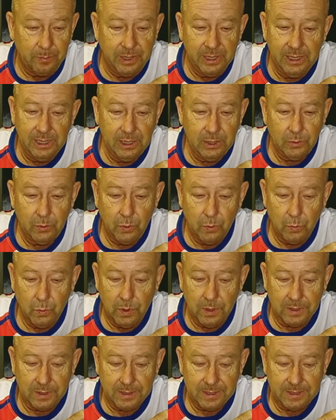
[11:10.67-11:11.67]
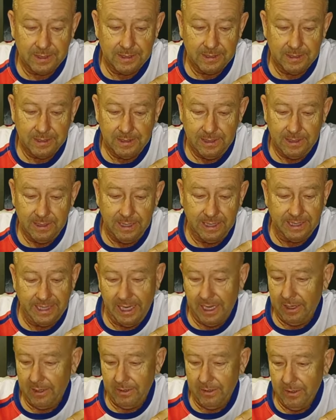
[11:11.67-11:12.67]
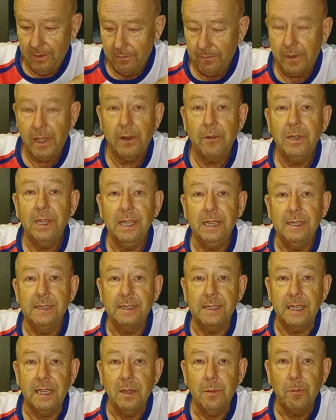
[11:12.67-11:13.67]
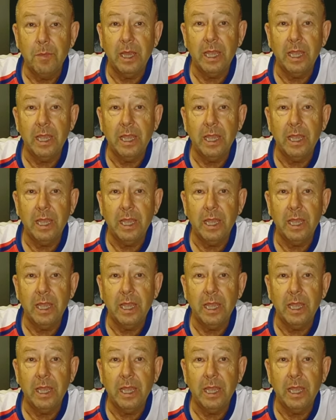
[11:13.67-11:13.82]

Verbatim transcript: build was Again, very easy.